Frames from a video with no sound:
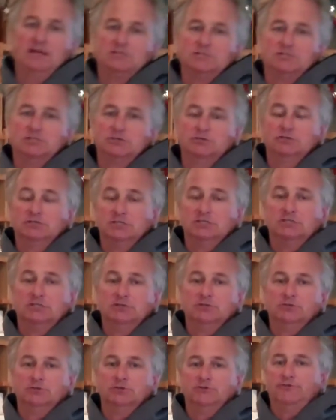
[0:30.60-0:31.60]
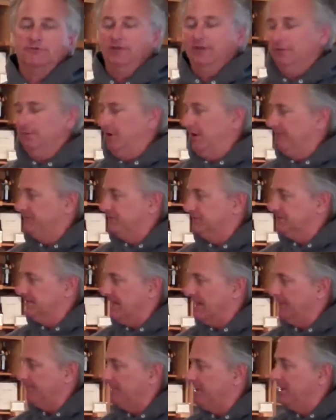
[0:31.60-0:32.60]
Massachusetts still do fill them off the
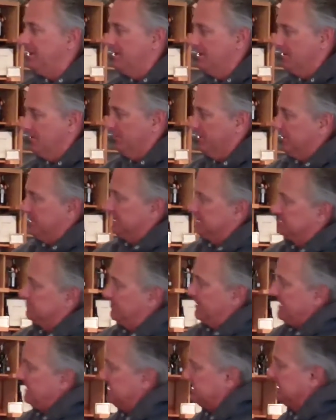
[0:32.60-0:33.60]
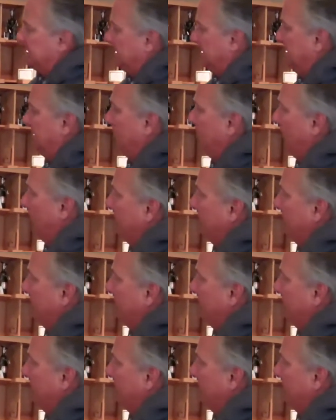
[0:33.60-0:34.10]
tap. But this basically,